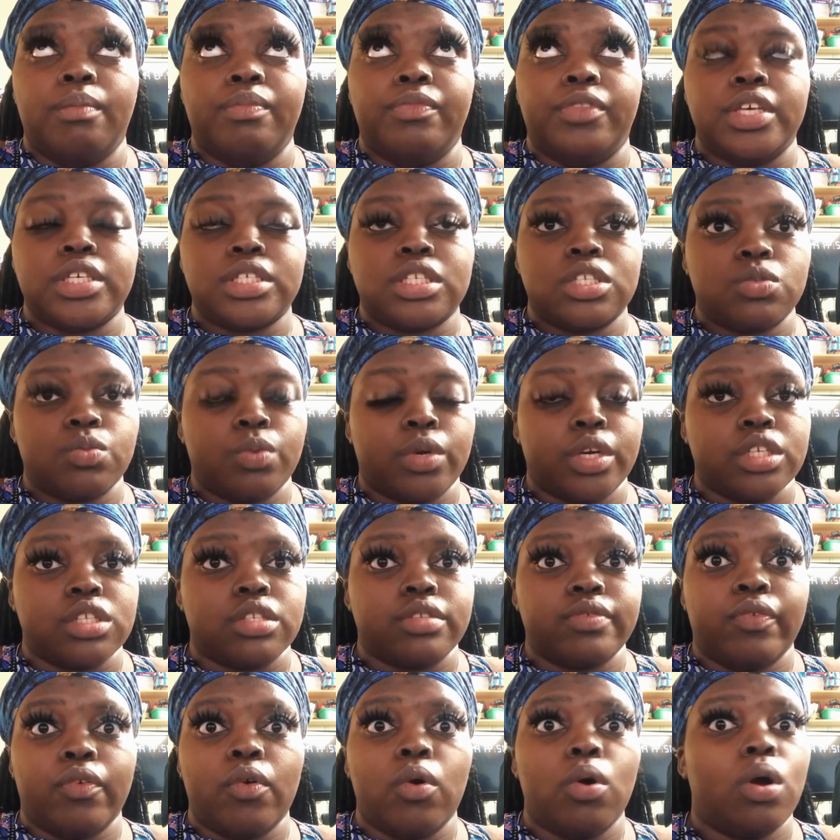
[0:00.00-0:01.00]
this is what
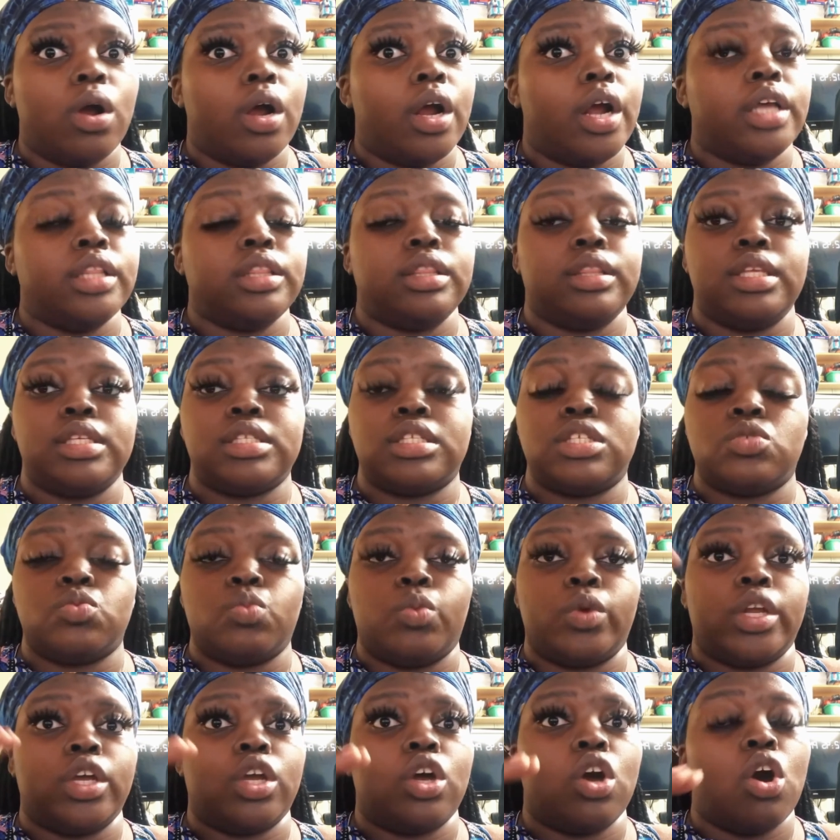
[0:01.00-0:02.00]
it's for, this is
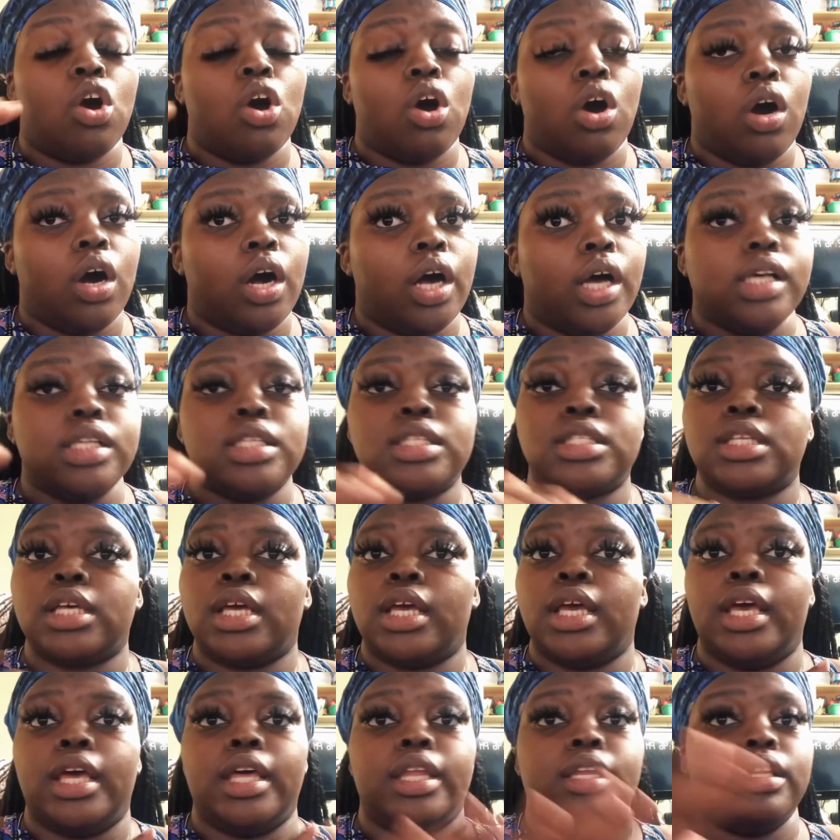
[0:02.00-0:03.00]
what it costs,
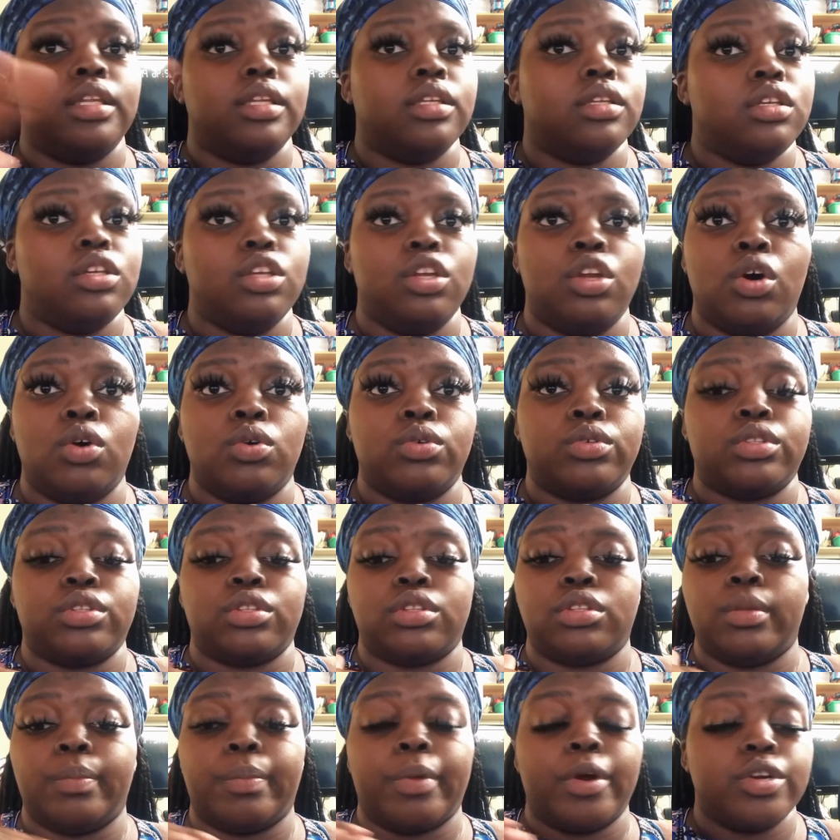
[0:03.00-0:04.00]
and
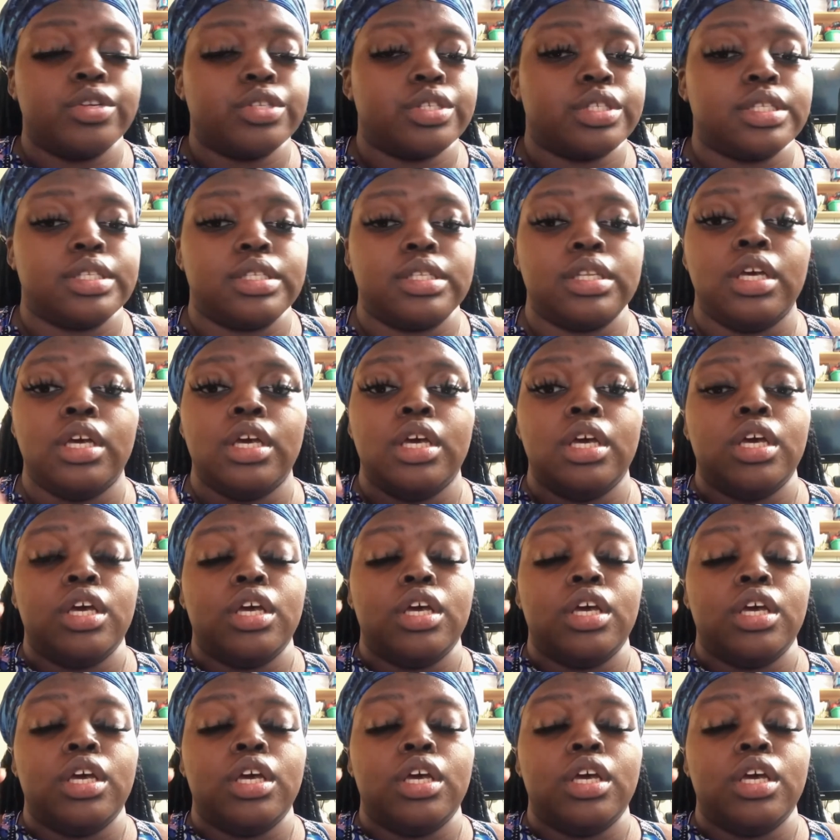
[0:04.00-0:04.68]
the person